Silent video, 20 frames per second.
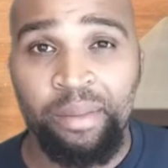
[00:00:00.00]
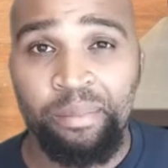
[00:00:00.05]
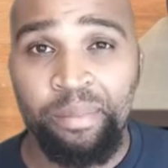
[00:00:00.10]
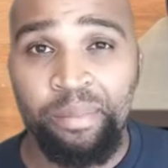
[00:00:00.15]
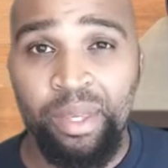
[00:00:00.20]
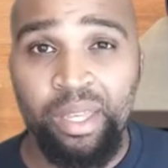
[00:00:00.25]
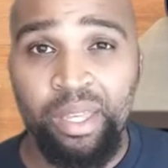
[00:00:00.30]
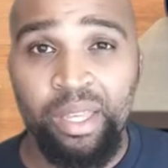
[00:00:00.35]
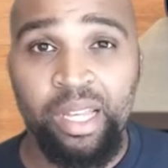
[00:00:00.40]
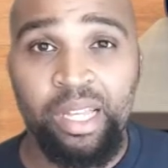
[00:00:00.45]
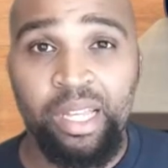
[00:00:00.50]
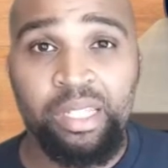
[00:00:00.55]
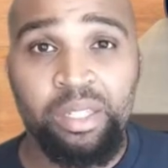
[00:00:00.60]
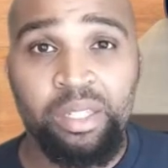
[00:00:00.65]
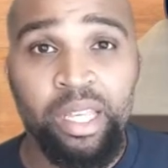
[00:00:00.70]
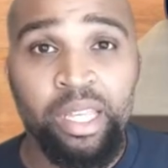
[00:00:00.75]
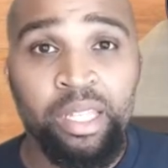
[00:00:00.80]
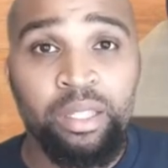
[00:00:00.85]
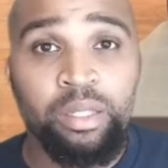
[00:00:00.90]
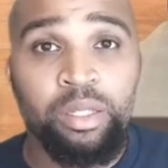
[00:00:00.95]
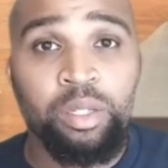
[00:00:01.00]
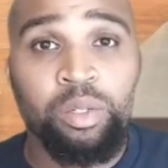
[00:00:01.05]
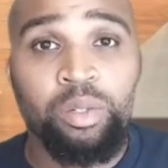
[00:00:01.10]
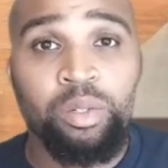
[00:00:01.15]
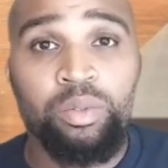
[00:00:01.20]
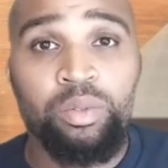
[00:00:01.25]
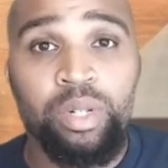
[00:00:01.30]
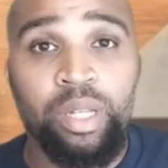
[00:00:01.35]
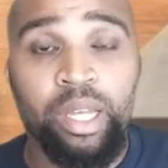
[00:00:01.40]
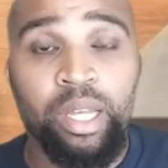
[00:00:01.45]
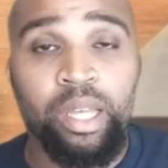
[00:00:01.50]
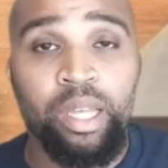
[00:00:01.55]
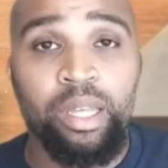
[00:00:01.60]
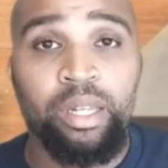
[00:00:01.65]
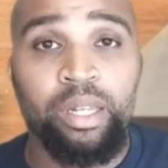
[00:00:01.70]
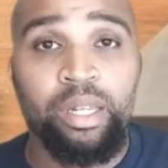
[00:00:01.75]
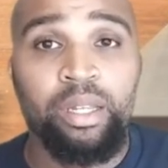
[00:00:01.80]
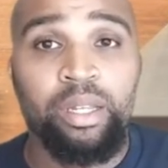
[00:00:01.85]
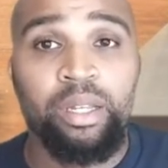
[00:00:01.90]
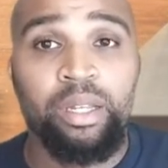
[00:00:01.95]
be in tune
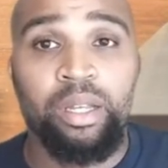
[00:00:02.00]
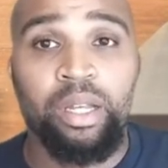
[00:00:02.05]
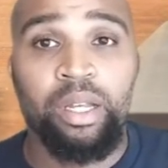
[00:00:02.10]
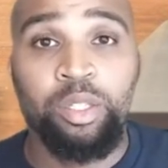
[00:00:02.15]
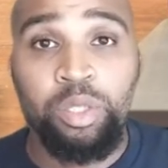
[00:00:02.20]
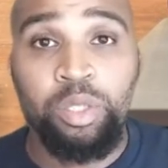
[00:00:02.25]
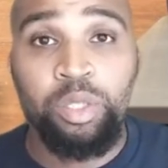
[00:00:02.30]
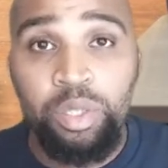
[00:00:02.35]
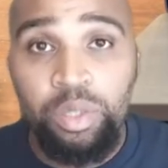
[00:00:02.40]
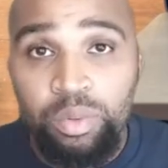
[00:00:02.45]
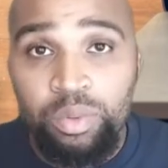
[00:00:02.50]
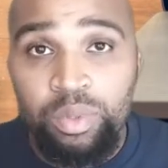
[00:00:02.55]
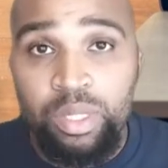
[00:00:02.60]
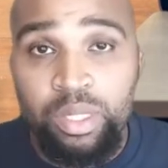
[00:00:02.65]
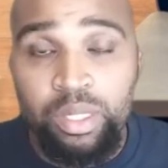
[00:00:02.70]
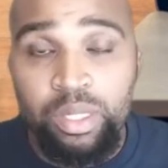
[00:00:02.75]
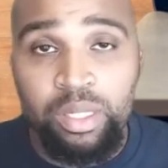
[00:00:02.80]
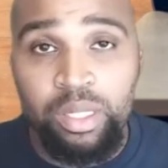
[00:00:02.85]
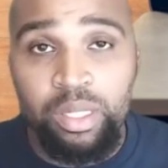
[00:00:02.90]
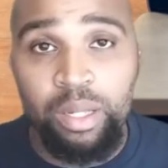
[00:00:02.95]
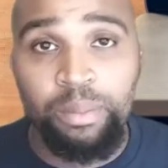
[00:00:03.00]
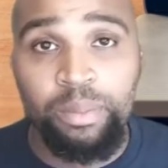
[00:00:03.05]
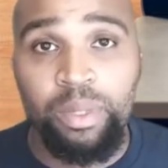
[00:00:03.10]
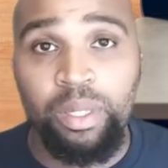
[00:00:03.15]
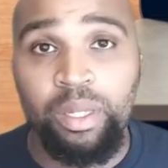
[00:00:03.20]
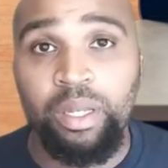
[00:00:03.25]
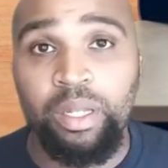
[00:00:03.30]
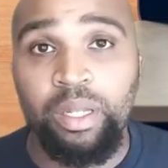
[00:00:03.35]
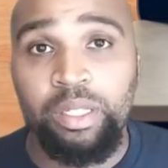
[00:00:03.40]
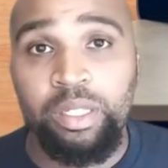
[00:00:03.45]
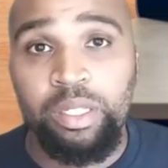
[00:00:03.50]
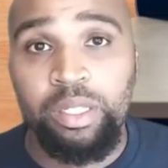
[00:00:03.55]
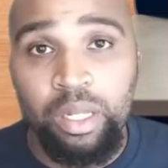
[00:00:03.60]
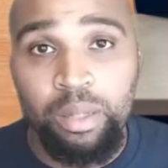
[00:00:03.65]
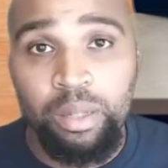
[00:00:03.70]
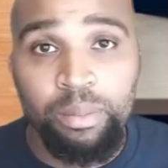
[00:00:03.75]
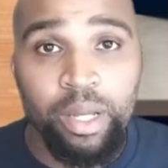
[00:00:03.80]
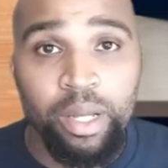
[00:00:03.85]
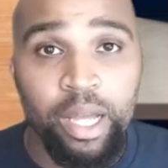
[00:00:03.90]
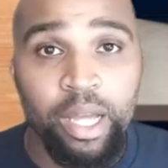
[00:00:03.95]
and attuned to something,
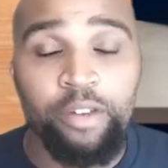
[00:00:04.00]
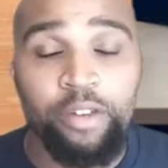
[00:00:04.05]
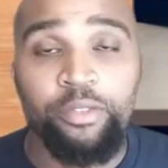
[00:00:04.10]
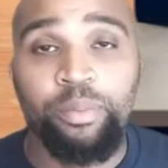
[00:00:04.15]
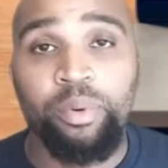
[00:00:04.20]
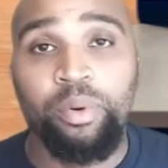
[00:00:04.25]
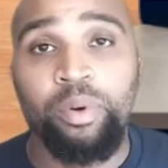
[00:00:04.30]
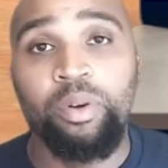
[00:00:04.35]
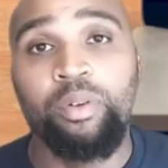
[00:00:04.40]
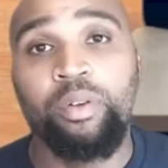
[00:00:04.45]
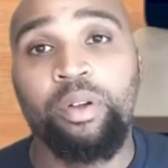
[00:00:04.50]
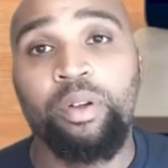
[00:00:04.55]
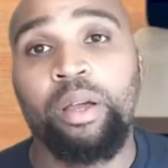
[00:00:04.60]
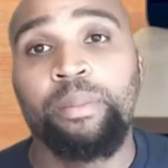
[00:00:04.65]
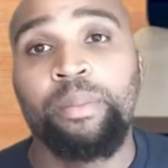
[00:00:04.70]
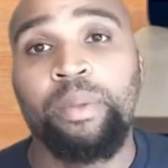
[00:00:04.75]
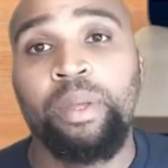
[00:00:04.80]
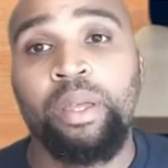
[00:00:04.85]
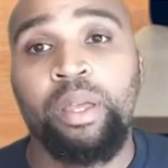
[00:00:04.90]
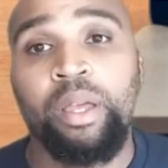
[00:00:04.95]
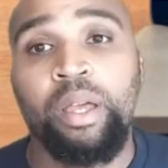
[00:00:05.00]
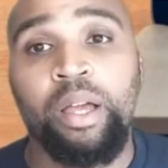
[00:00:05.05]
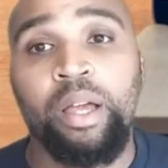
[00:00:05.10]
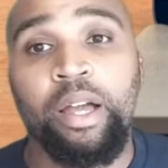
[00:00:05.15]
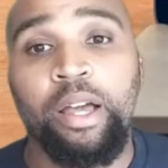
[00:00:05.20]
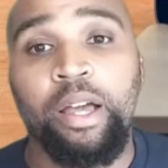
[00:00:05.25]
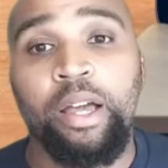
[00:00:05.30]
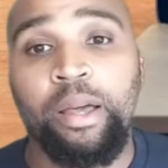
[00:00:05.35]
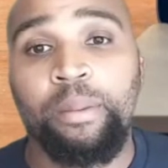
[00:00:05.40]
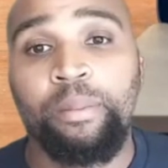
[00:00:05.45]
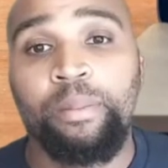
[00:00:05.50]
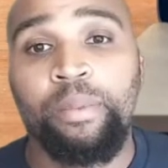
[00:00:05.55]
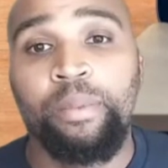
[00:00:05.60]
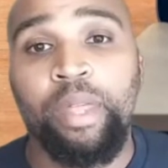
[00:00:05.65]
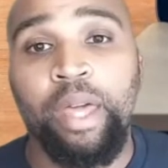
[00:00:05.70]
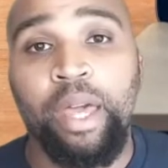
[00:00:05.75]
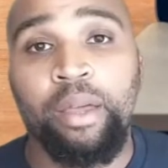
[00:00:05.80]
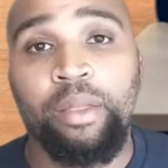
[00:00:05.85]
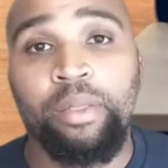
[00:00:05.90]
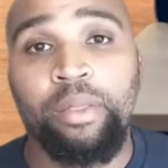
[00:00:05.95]
some kind of program
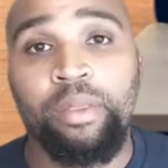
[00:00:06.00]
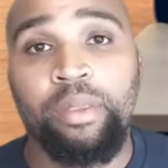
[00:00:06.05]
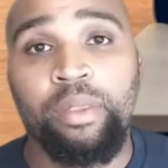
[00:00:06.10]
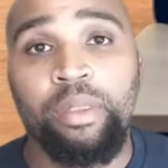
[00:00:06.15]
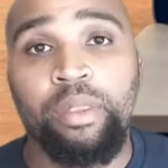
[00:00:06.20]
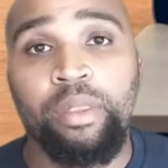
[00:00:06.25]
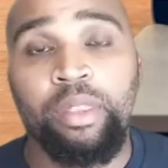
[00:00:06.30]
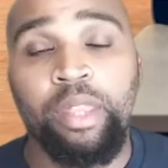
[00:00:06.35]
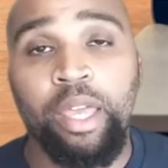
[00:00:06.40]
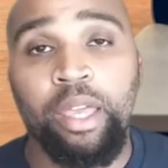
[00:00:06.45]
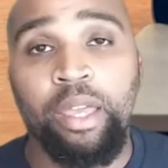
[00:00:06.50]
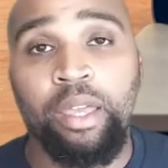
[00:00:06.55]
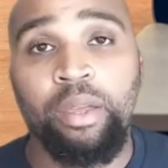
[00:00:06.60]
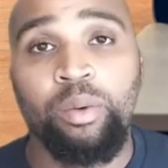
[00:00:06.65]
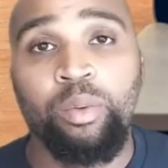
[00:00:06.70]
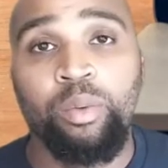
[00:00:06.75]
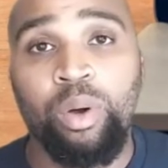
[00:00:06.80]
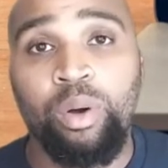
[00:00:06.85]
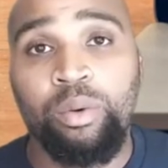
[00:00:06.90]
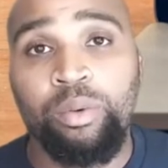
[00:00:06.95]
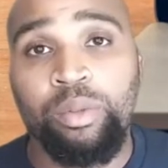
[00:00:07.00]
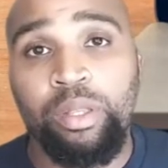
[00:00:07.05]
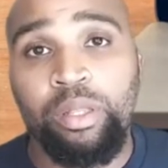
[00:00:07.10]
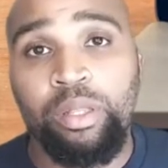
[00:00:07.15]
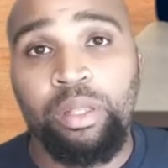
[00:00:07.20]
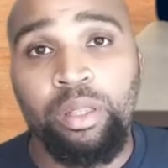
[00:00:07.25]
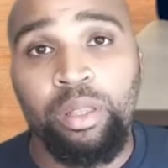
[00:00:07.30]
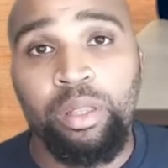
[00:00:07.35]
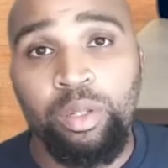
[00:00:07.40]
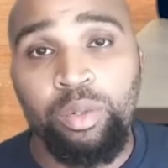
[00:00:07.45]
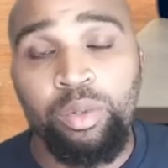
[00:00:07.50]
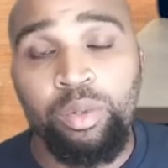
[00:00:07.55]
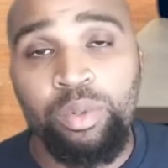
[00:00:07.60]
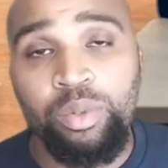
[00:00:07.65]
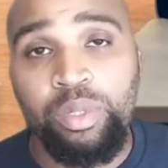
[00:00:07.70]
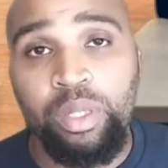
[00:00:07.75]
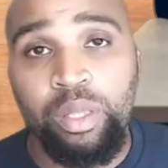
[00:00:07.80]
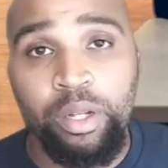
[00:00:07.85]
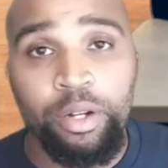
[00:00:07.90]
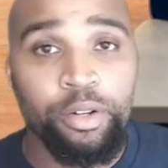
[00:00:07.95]
that they won't
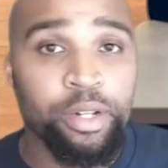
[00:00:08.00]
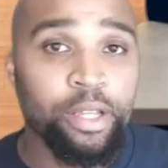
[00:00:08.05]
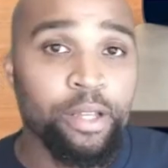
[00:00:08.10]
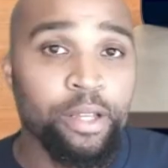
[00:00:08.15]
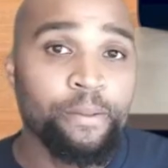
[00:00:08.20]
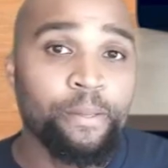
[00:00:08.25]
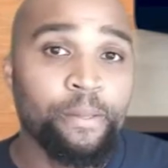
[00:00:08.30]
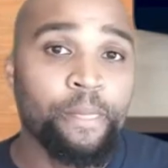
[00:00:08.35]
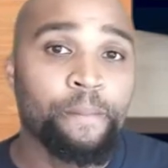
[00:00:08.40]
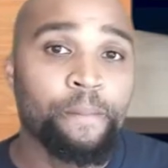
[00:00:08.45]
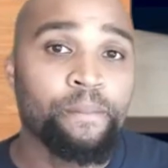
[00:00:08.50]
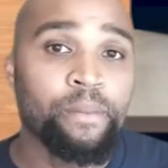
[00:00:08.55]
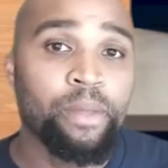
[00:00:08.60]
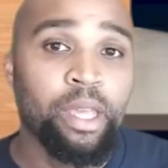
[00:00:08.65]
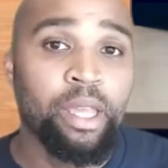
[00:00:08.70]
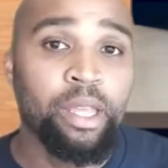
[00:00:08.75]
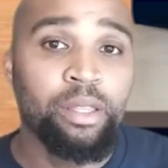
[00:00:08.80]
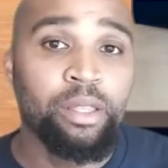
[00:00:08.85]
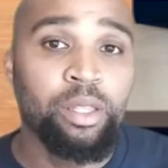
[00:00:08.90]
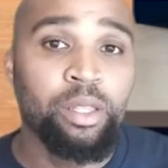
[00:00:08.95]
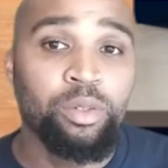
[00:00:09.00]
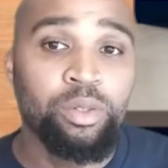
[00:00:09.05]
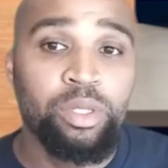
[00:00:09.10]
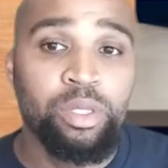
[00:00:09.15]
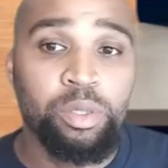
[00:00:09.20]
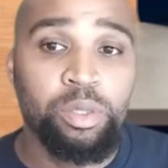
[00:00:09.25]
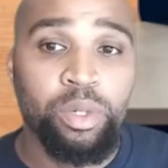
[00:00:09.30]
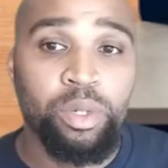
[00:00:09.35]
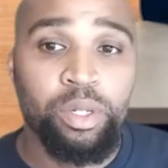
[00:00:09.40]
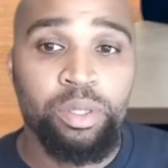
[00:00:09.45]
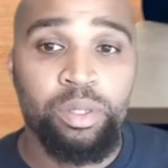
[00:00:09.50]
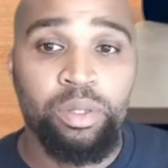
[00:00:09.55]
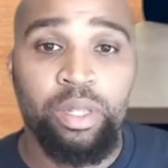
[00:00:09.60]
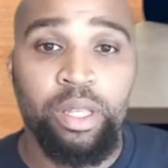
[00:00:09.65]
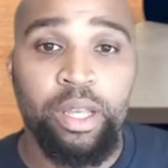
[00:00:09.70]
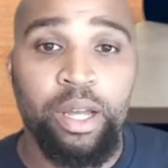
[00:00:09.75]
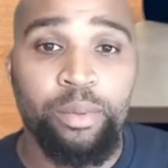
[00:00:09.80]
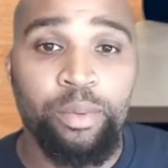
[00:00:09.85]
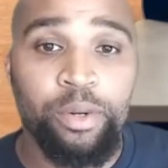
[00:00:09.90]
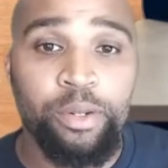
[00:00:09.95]
lose learning and lose instructional
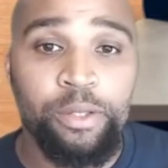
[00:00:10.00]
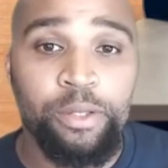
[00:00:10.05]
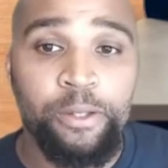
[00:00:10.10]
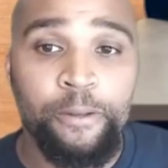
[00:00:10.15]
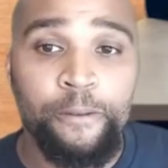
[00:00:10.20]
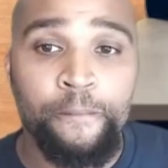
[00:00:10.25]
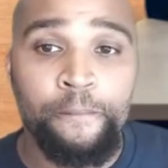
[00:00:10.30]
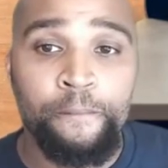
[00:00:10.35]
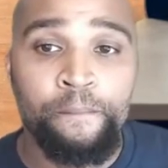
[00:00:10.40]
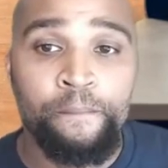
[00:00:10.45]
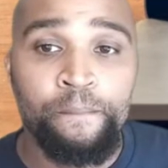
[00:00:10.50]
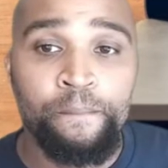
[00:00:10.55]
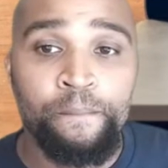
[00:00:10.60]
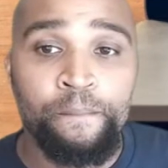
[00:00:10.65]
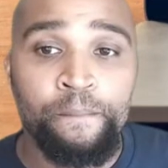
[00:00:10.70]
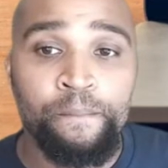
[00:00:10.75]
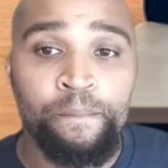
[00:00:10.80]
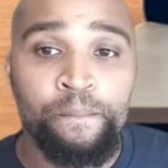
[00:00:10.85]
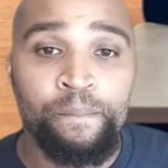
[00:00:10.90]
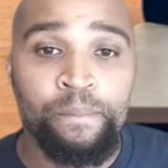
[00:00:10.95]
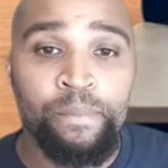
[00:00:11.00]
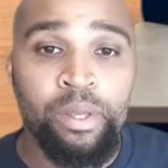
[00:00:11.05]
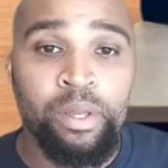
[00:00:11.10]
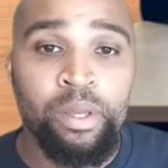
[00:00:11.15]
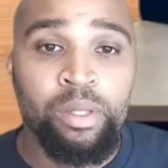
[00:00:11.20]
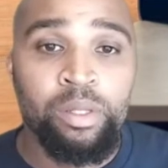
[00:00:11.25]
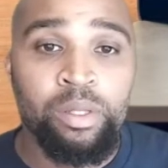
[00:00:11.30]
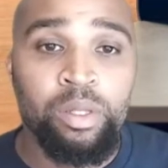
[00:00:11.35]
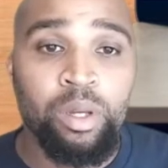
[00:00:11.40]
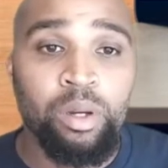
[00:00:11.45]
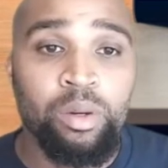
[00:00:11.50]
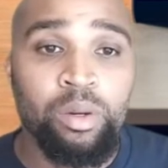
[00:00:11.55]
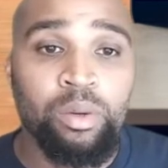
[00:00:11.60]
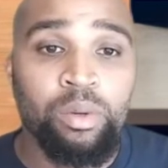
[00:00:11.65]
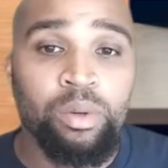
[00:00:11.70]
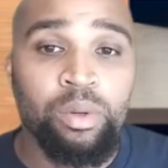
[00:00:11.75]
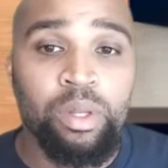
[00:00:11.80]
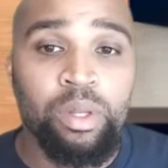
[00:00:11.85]
hours. So